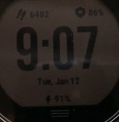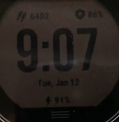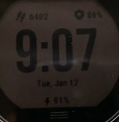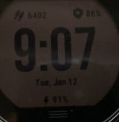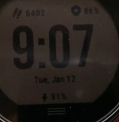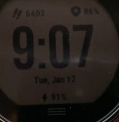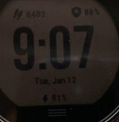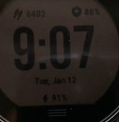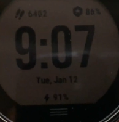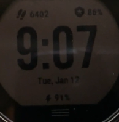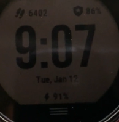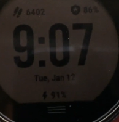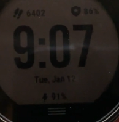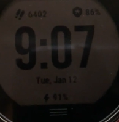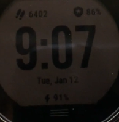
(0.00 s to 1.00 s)
your time
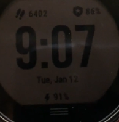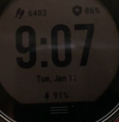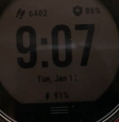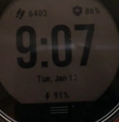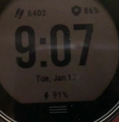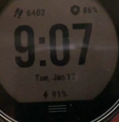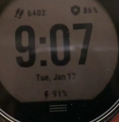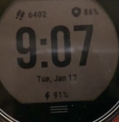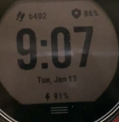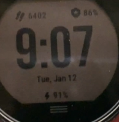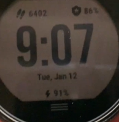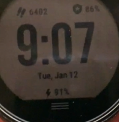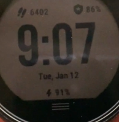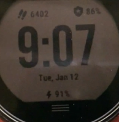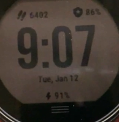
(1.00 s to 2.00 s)

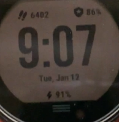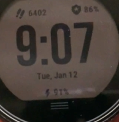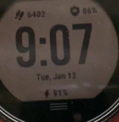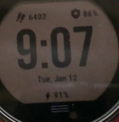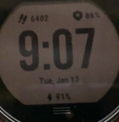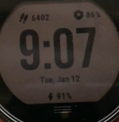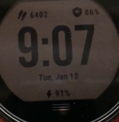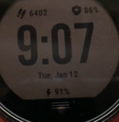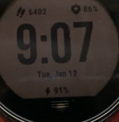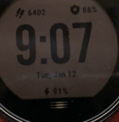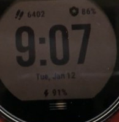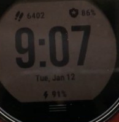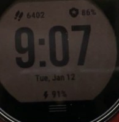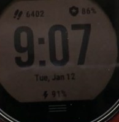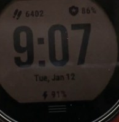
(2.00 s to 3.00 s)
sleep
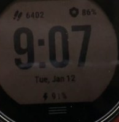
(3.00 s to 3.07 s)
monitoring.